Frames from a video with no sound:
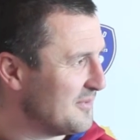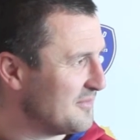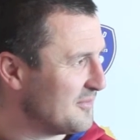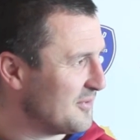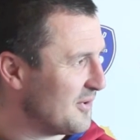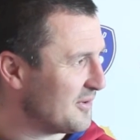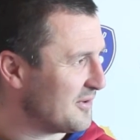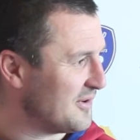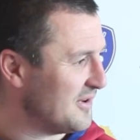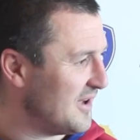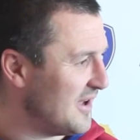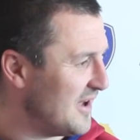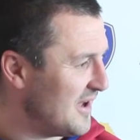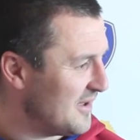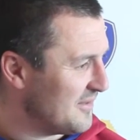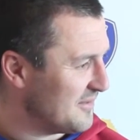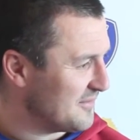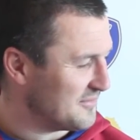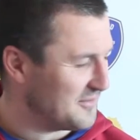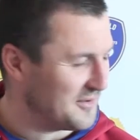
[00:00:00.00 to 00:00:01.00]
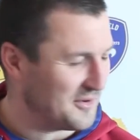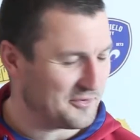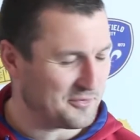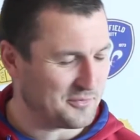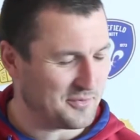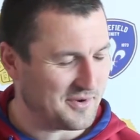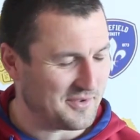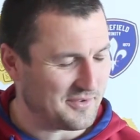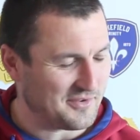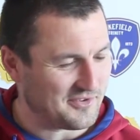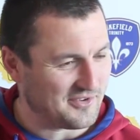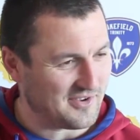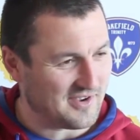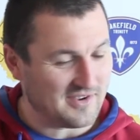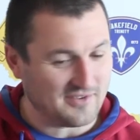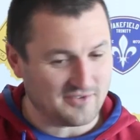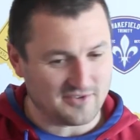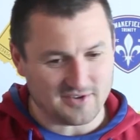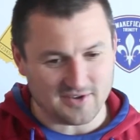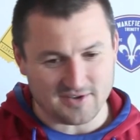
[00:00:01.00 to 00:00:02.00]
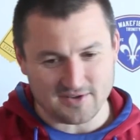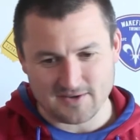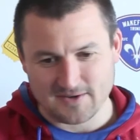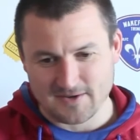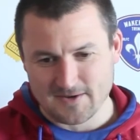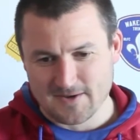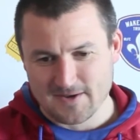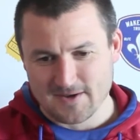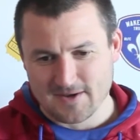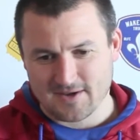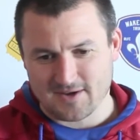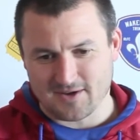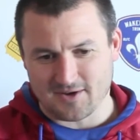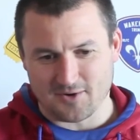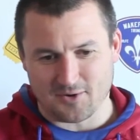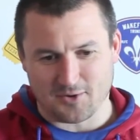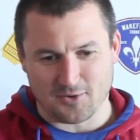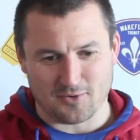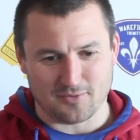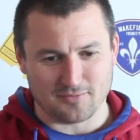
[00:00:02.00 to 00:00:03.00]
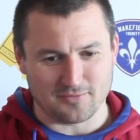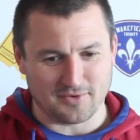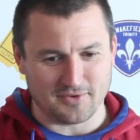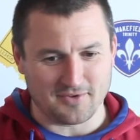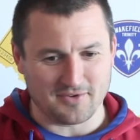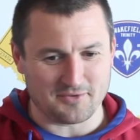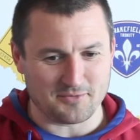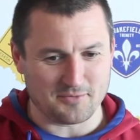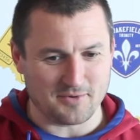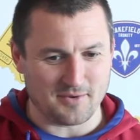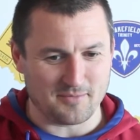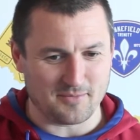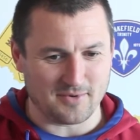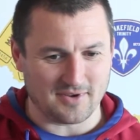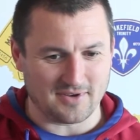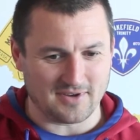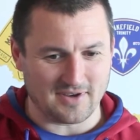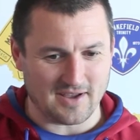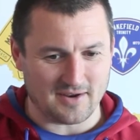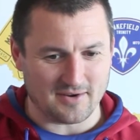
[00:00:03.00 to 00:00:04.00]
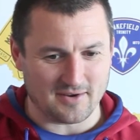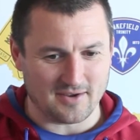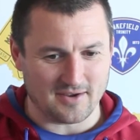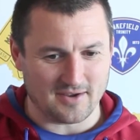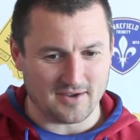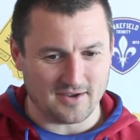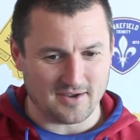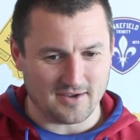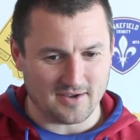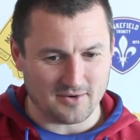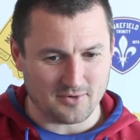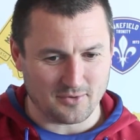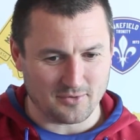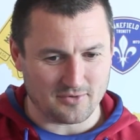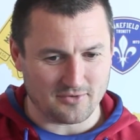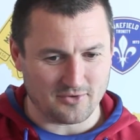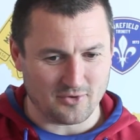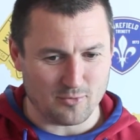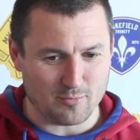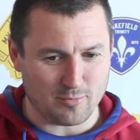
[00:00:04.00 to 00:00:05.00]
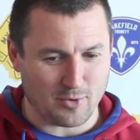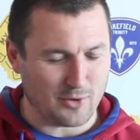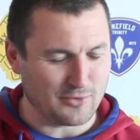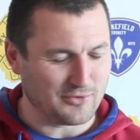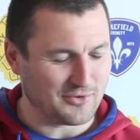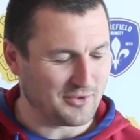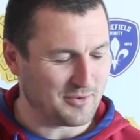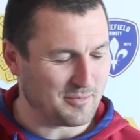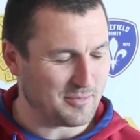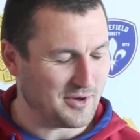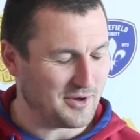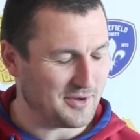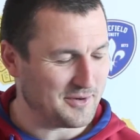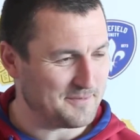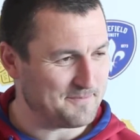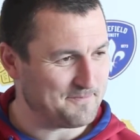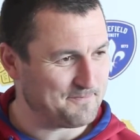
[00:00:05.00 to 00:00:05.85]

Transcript: got the first win of the season, and hopefully this week we can get another 2 points on the board.